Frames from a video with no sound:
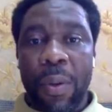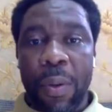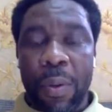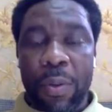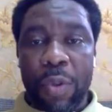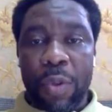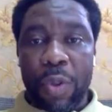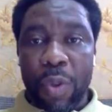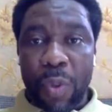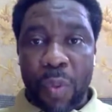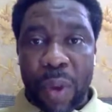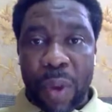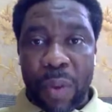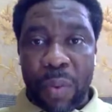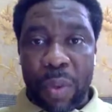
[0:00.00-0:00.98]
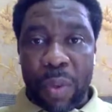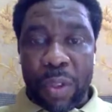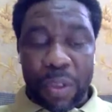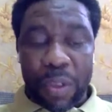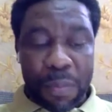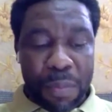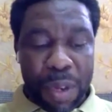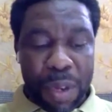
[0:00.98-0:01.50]
or someone who
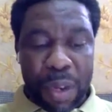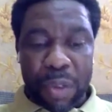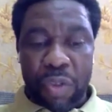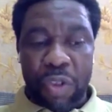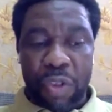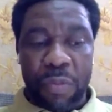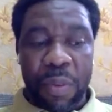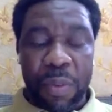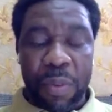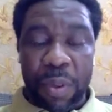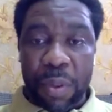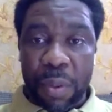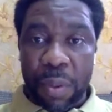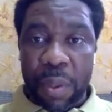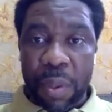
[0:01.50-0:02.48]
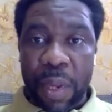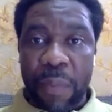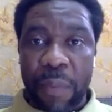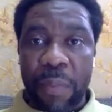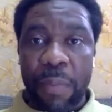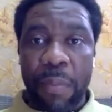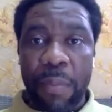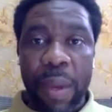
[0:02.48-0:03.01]
is in ministry, maybe told
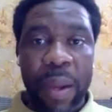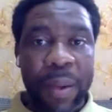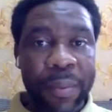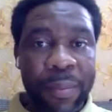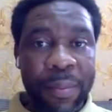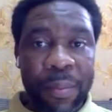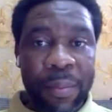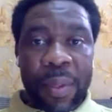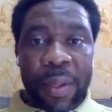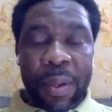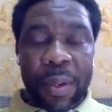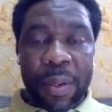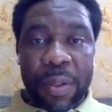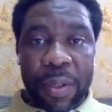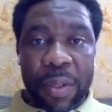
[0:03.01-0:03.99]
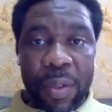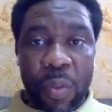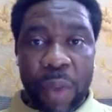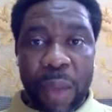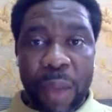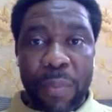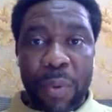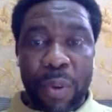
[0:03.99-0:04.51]
them, man, the city
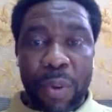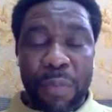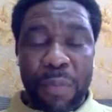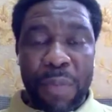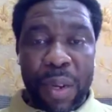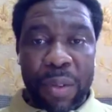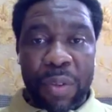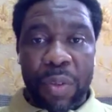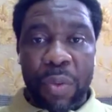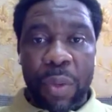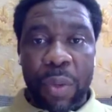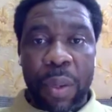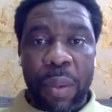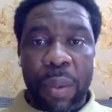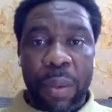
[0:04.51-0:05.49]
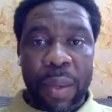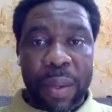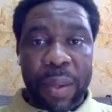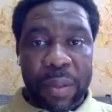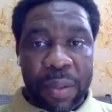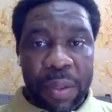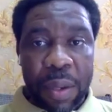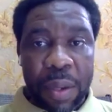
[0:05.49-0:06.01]
where I'm doing ministry,
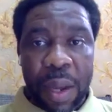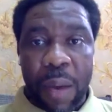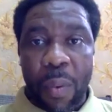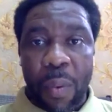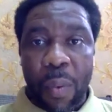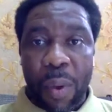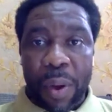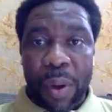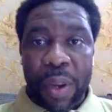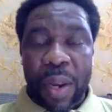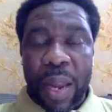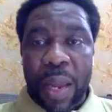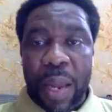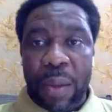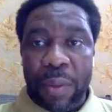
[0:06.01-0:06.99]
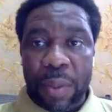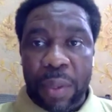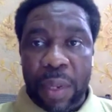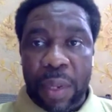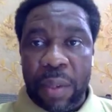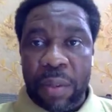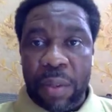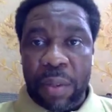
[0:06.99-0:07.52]
things are working out,
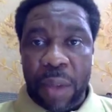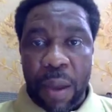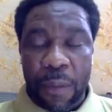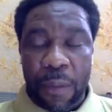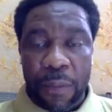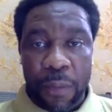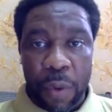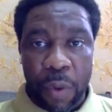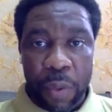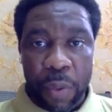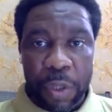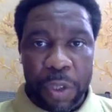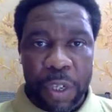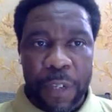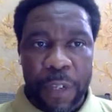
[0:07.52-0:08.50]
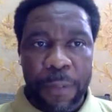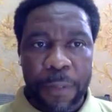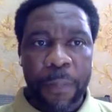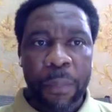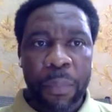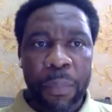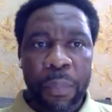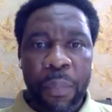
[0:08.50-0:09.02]
things are flourishing.